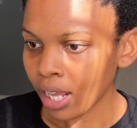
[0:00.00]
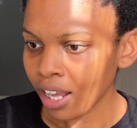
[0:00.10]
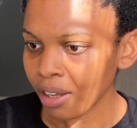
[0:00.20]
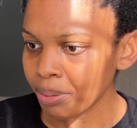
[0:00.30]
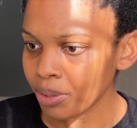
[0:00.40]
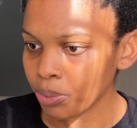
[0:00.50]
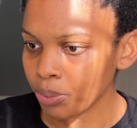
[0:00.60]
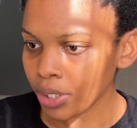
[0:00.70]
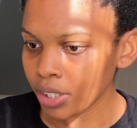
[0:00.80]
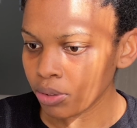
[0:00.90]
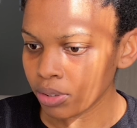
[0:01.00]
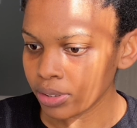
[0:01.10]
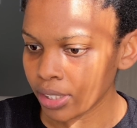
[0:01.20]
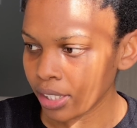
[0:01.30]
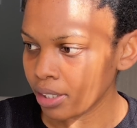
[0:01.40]
I've been working all
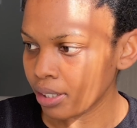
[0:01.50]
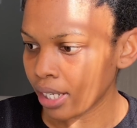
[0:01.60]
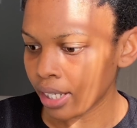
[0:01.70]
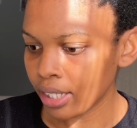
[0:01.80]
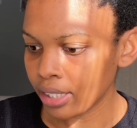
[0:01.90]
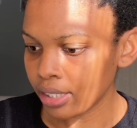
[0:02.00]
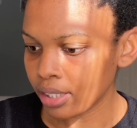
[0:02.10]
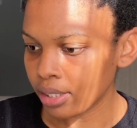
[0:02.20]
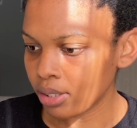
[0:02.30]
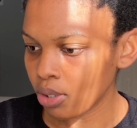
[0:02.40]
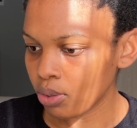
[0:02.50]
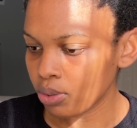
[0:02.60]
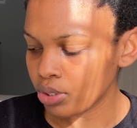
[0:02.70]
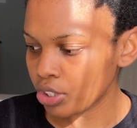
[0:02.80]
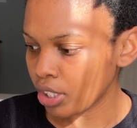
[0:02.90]
day, you guys. So,
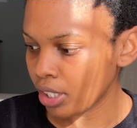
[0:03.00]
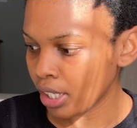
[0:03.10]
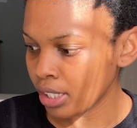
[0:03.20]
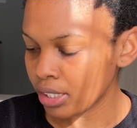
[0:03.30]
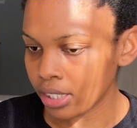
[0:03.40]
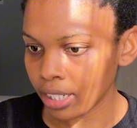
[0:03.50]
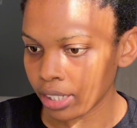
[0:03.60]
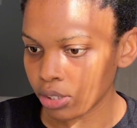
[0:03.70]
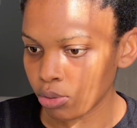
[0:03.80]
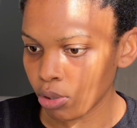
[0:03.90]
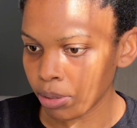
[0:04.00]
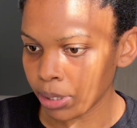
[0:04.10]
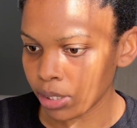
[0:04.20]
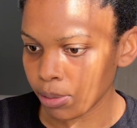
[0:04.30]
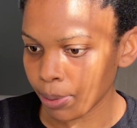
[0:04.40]
and it's like 20
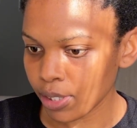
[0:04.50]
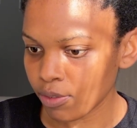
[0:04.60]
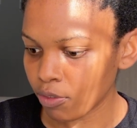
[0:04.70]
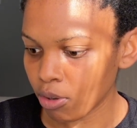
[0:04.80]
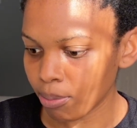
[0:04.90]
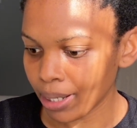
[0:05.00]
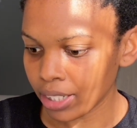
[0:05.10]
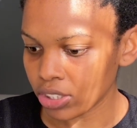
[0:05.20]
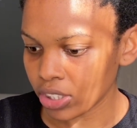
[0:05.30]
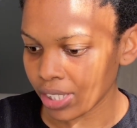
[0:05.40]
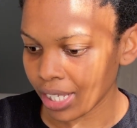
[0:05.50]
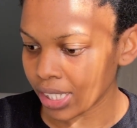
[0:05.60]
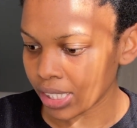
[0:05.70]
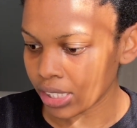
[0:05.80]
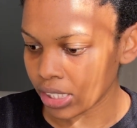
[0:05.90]
minutes past 4. Man, just
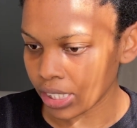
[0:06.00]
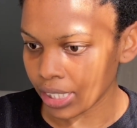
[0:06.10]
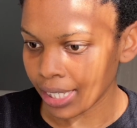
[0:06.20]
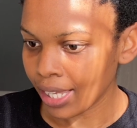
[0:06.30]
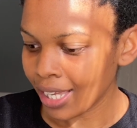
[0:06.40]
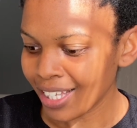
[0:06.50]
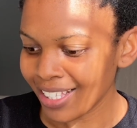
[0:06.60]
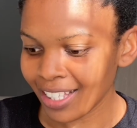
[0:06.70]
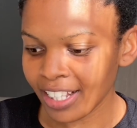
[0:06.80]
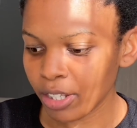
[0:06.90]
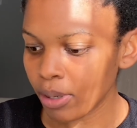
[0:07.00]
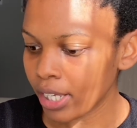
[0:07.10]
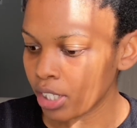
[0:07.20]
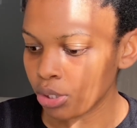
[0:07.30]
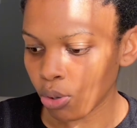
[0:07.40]
cutting, Jay. Sidliwe
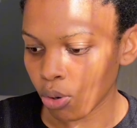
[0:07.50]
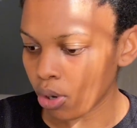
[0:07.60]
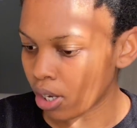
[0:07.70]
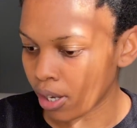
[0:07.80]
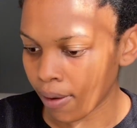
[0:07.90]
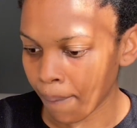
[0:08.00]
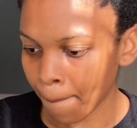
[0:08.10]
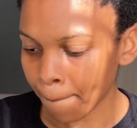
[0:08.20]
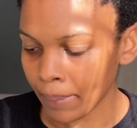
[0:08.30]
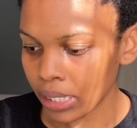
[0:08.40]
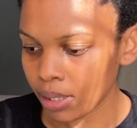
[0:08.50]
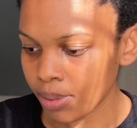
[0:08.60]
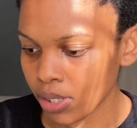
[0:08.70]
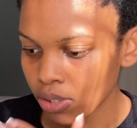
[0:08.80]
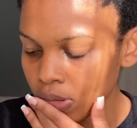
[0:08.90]
e dog. My
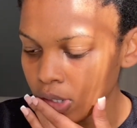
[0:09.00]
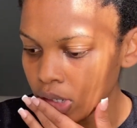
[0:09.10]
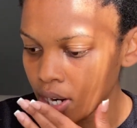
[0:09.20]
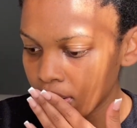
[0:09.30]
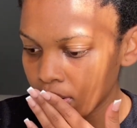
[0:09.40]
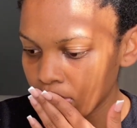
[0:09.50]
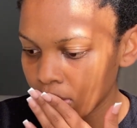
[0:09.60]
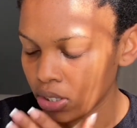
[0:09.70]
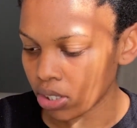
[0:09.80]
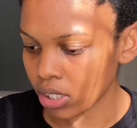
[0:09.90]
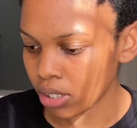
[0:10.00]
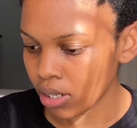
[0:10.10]
lips are so dry. Oh my god.